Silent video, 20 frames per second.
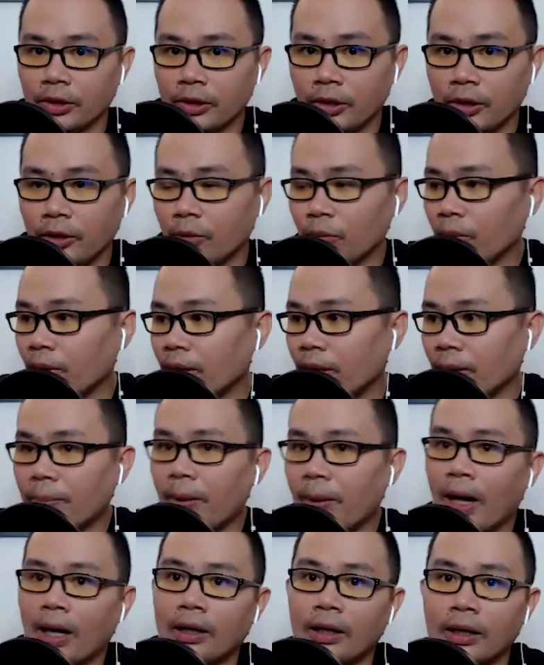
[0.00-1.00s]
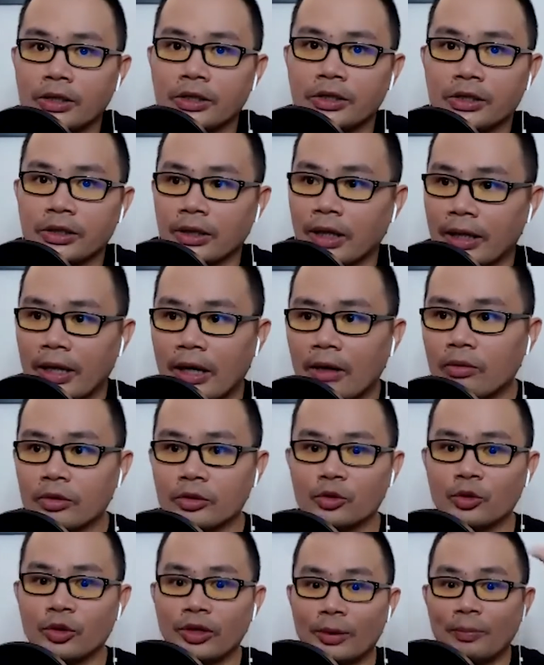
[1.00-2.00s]
where the partners, like I was
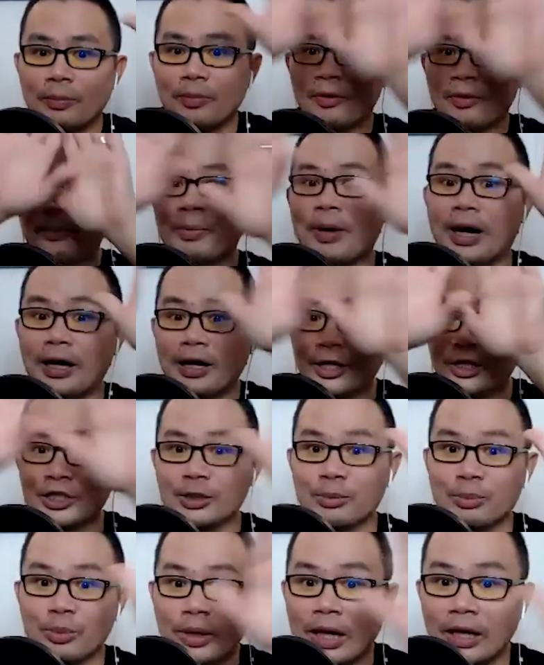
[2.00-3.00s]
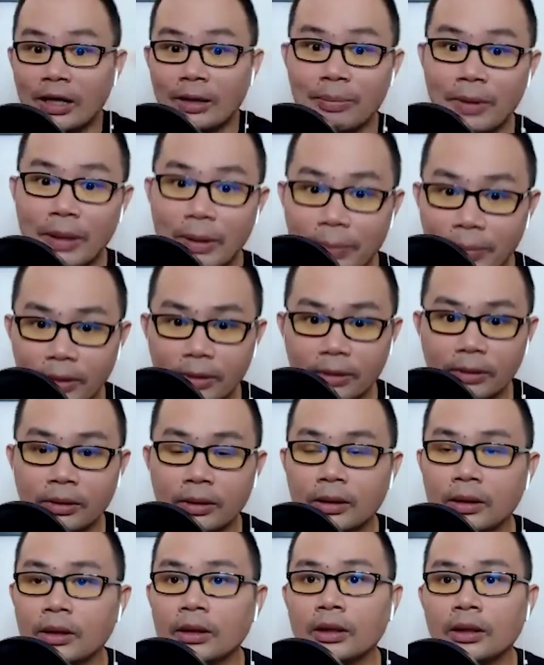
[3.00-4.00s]
doing a partnership with other people,
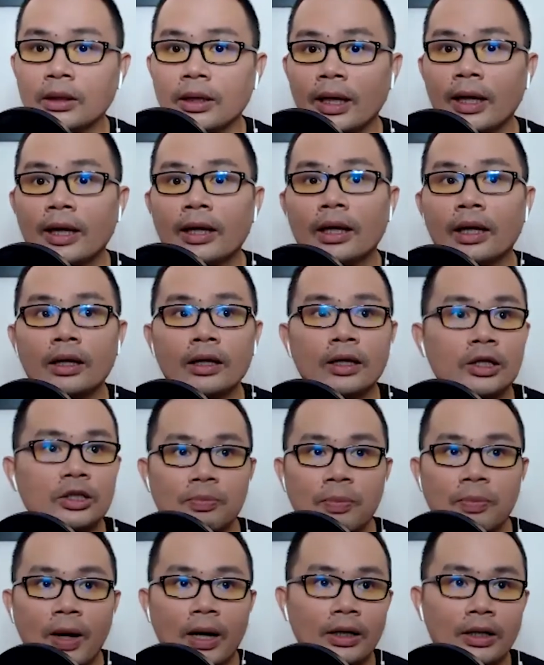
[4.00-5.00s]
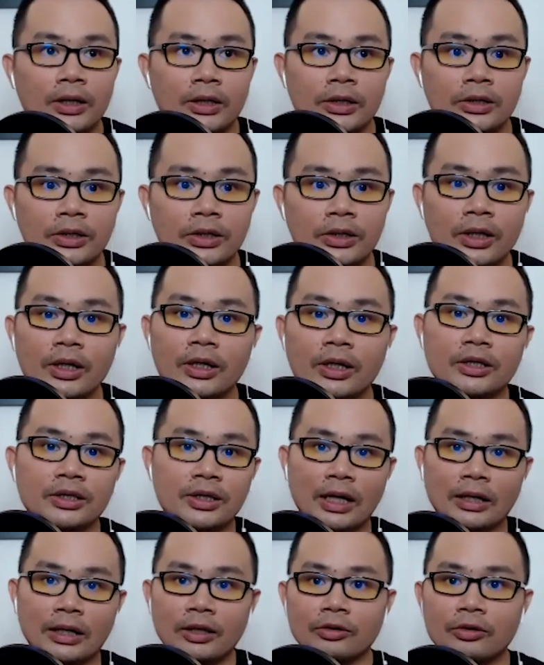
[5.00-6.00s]
and then these partners
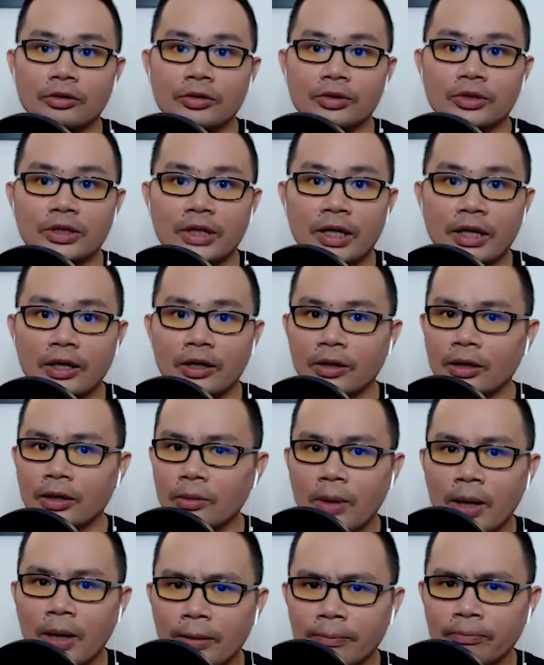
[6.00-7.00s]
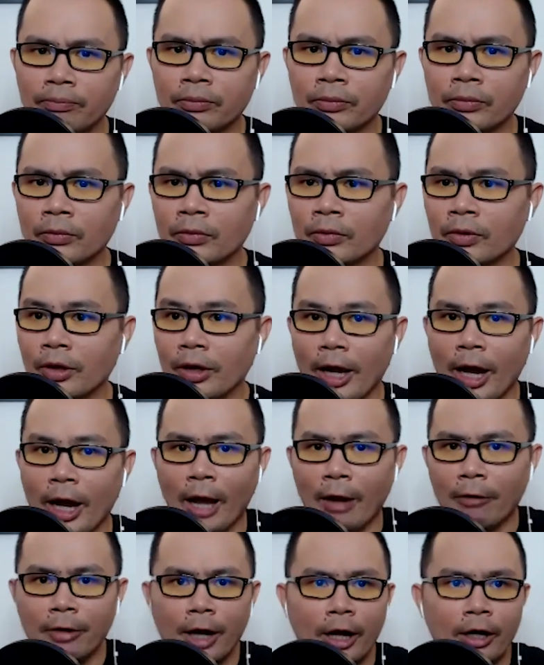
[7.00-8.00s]
started to say, you know what,
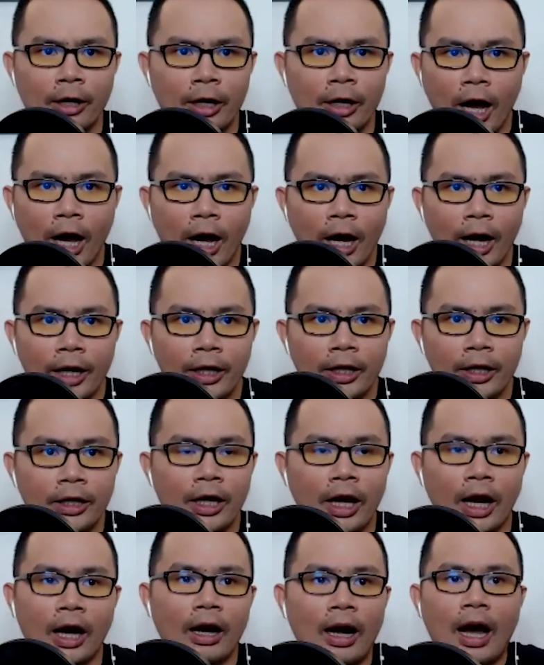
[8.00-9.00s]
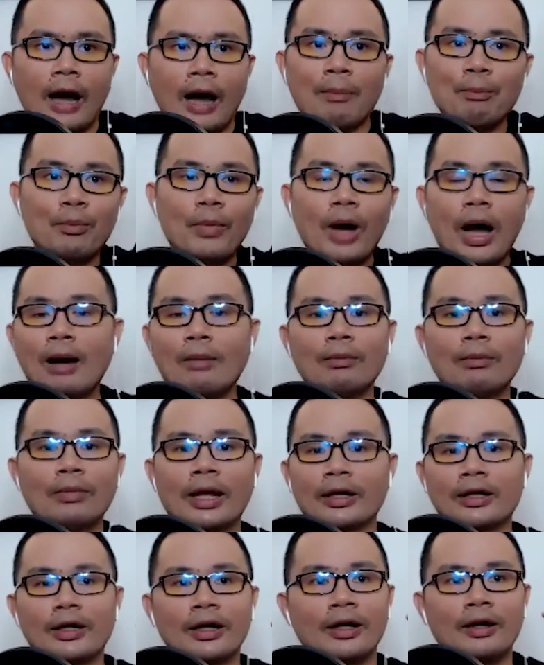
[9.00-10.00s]
Henry and I'm
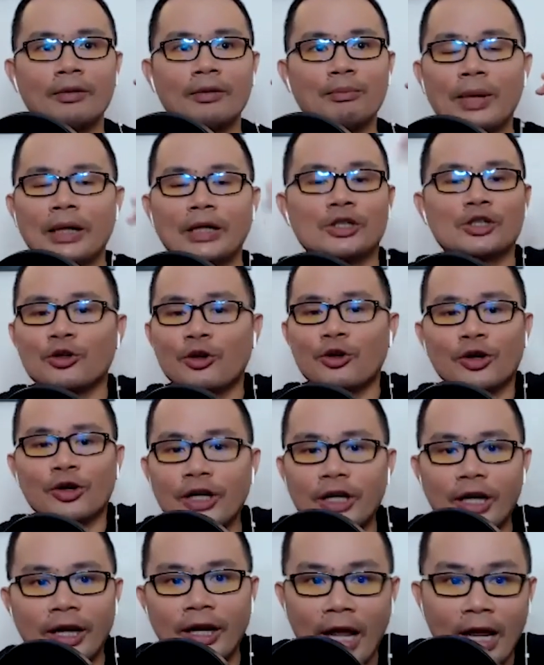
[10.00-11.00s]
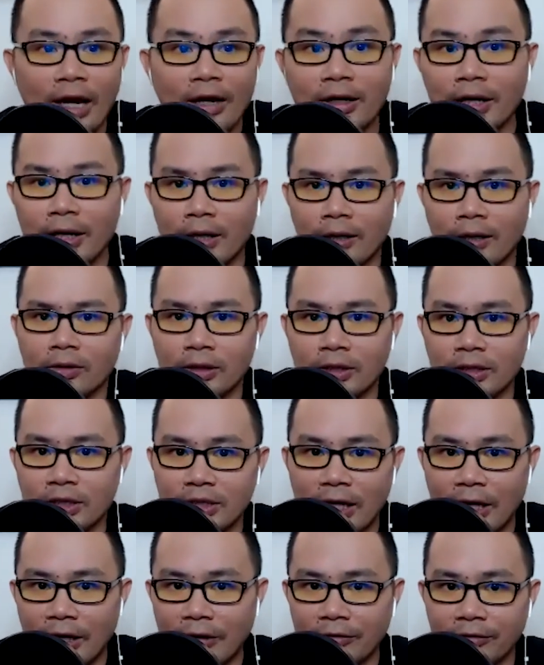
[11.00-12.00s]
like much stronger than Henry and all this
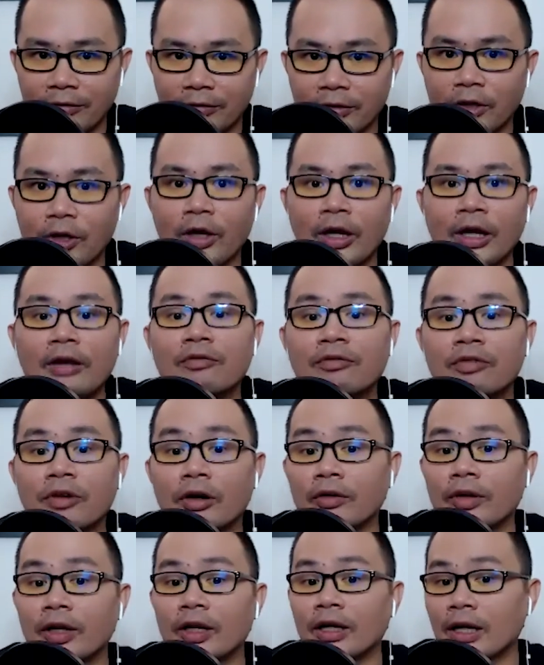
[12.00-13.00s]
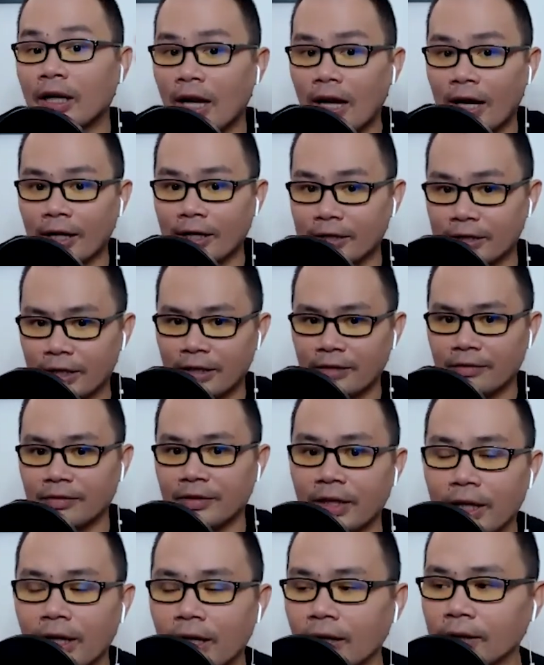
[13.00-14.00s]
stuff in front of the clients and
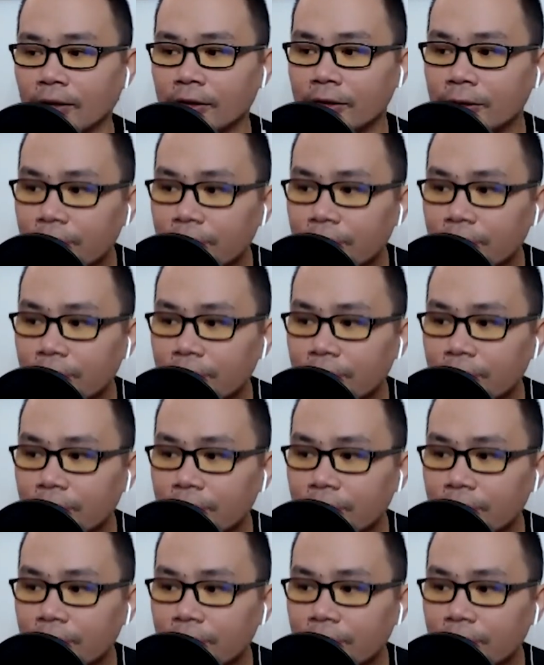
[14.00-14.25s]
everything else.